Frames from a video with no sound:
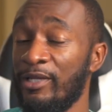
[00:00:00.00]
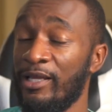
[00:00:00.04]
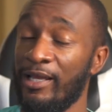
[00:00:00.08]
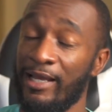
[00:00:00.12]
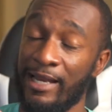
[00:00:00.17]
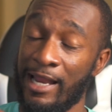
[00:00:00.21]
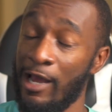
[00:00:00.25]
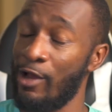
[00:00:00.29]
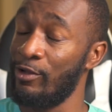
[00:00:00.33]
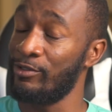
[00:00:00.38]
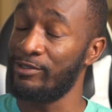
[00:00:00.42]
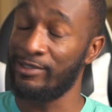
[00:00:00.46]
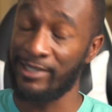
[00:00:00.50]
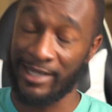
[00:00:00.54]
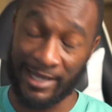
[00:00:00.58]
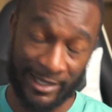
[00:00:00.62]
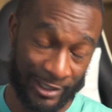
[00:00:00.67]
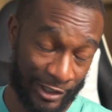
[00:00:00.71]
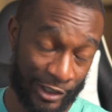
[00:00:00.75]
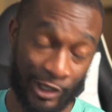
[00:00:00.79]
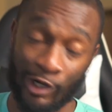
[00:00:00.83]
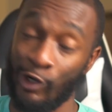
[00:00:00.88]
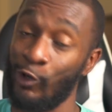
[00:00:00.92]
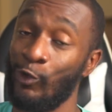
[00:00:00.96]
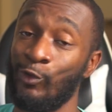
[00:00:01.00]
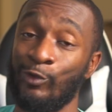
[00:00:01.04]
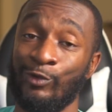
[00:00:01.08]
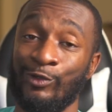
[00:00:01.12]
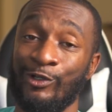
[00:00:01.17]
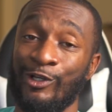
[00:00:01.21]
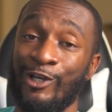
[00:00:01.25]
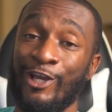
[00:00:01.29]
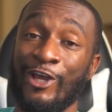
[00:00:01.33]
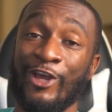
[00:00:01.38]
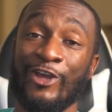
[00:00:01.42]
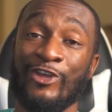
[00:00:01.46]
And I was like, yo,
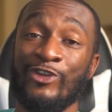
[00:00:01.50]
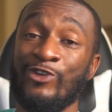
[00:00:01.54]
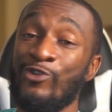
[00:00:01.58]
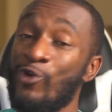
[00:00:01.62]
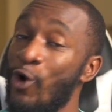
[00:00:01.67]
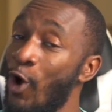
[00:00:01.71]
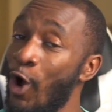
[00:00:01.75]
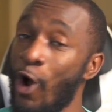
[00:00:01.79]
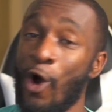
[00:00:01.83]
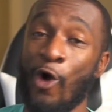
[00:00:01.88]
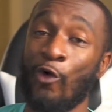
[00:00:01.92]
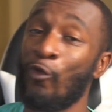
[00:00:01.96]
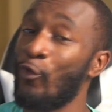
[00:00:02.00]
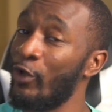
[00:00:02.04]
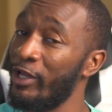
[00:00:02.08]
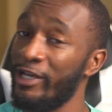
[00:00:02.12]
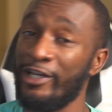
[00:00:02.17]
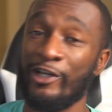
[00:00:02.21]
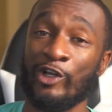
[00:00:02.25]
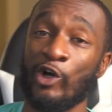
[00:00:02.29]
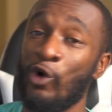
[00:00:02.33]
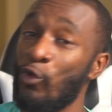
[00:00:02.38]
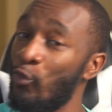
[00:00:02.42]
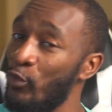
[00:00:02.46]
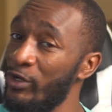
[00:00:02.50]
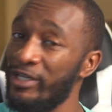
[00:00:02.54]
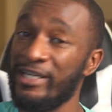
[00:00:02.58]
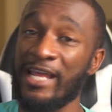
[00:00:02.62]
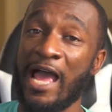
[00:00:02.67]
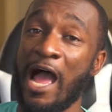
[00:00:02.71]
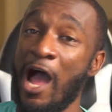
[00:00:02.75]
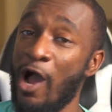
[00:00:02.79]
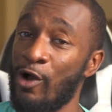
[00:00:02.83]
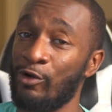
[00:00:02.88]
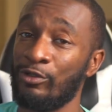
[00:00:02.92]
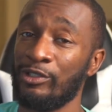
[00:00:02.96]
you already know we
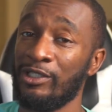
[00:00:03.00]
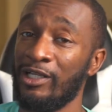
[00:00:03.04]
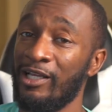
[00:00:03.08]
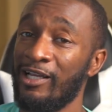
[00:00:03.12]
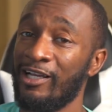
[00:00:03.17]
down,